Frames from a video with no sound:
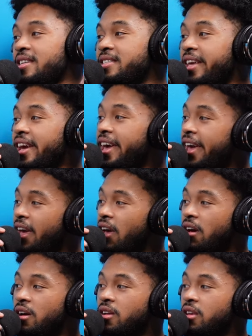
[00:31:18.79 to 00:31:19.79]

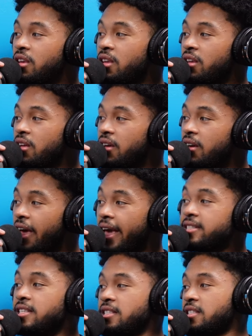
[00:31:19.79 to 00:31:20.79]
Dang.
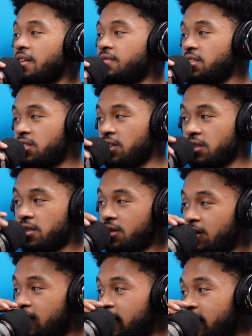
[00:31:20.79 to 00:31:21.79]
eighteen seventy-six.
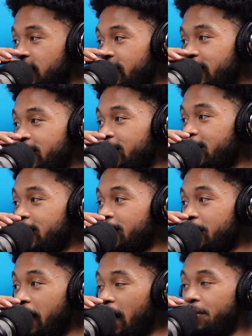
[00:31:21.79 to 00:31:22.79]

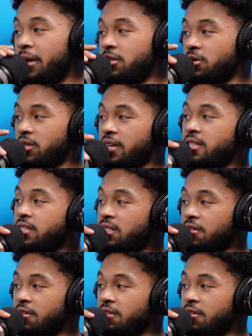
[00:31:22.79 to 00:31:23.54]
I bet you it's eighteen